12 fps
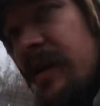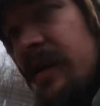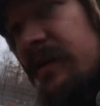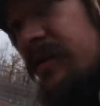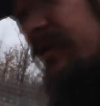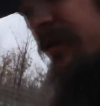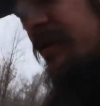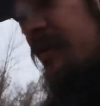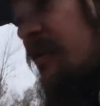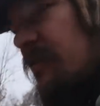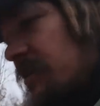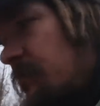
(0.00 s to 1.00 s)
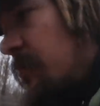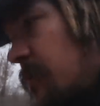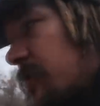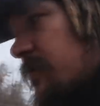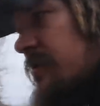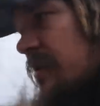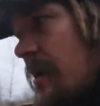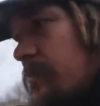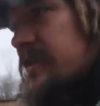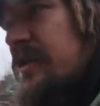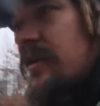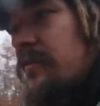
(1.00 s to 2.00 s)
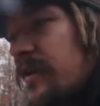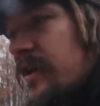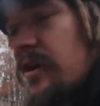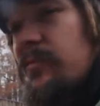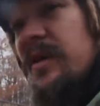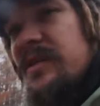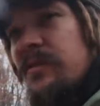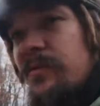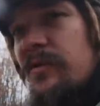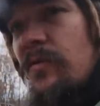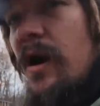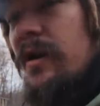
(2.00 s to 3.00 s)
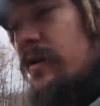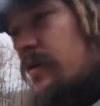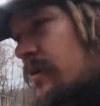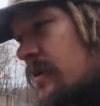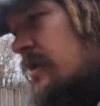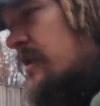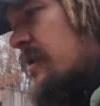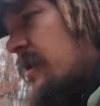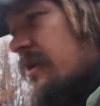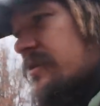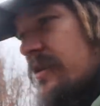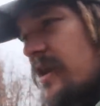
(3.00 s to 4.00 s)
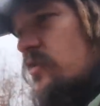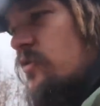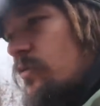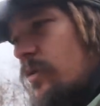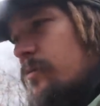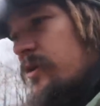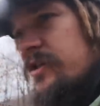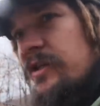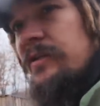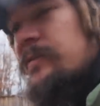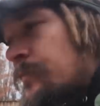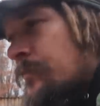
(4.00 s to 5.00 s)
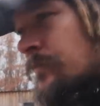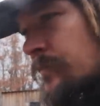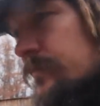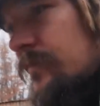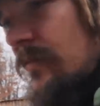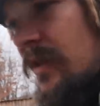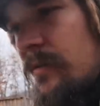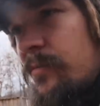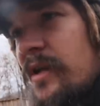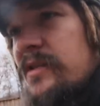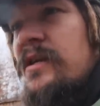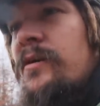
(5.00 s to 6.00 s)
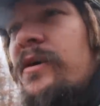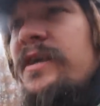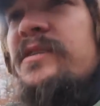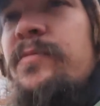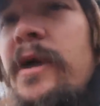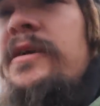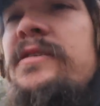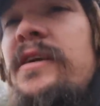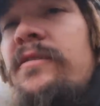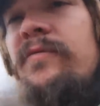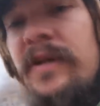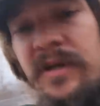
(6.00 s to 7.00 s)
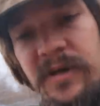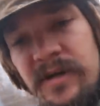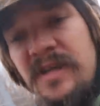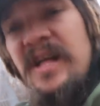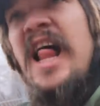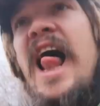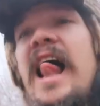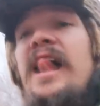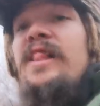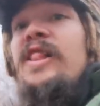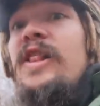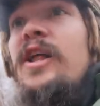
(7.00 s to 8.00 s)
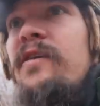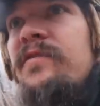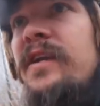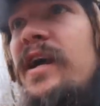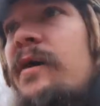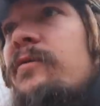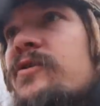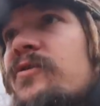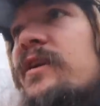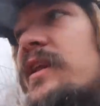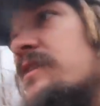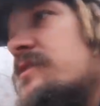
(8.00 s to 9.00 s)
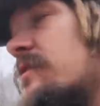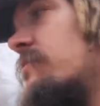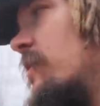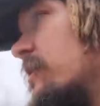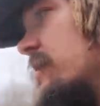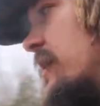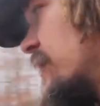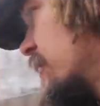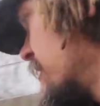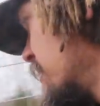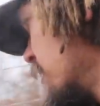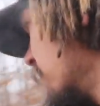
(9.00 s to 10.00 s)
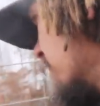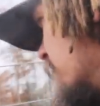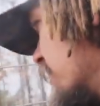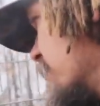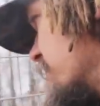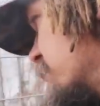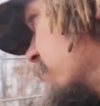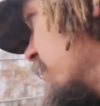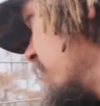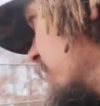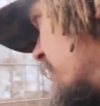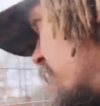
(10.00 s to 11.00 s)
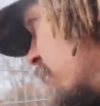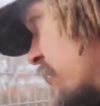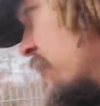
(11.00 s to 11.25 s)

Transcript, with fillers: And, uh, you know, some people use apple cider vinegar mixed in with the water as a natural wormer too. But I'll tell you what, his pear cider vinegar, I love it. I would drink that stuff all day. It's, uh,